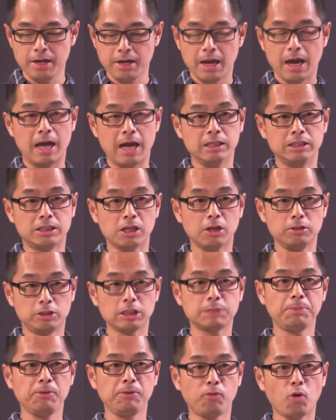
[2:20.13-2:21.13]
And so
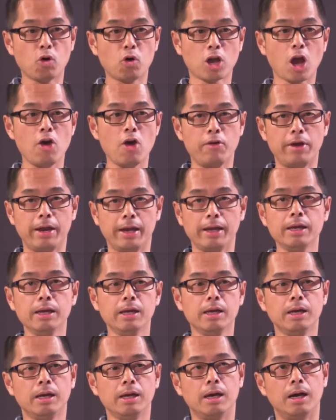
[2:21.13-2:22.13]
just before going,
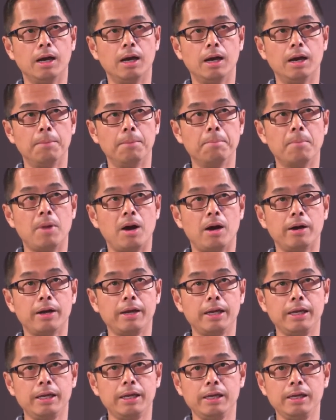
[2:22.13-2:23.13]
um,
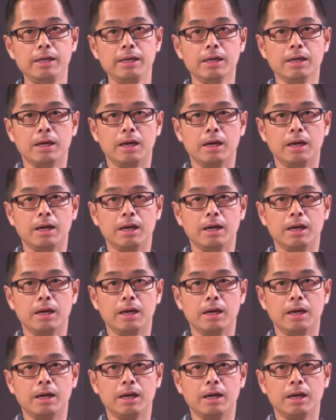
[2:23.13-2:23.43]
I,